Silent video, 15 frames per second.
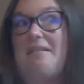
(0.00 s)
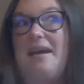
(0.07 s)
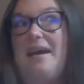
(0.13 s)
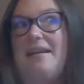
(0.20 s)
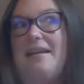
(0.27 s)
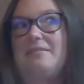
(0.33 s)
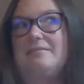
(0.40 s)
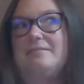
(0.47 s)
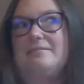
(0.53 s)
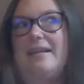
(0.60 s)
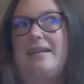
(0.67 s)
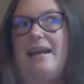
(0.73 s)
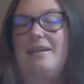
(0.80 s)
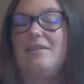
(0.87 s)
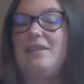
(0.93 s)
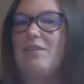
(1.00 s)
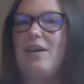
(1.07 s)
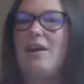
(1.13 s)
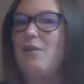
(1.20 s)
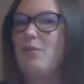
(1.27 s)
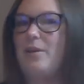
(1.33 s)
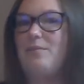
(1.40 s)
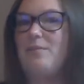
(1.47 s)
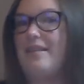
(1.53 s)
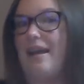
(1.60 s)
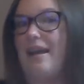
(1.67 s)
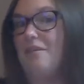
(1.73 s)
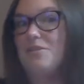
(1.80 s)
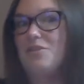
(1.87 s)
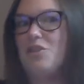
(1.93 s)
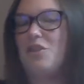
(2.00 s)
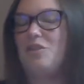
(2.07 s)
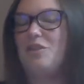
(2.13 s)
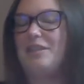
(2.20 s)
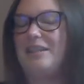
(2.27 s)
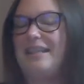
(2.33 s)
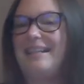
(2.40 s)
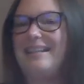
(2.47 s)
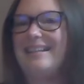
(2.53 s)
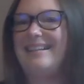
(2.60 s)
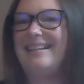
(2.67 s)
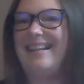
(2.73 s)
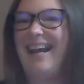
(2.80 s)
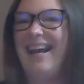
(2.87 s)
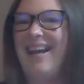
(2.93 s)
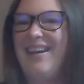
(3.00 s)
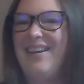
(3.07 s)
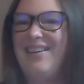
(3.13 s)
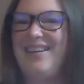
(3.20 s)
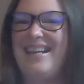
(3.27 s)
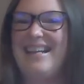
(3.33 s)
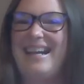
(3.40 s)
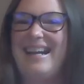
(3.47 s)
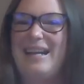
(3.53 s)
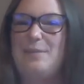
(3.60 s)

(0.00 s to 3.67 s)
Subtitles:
I don't know how it without journaling. It,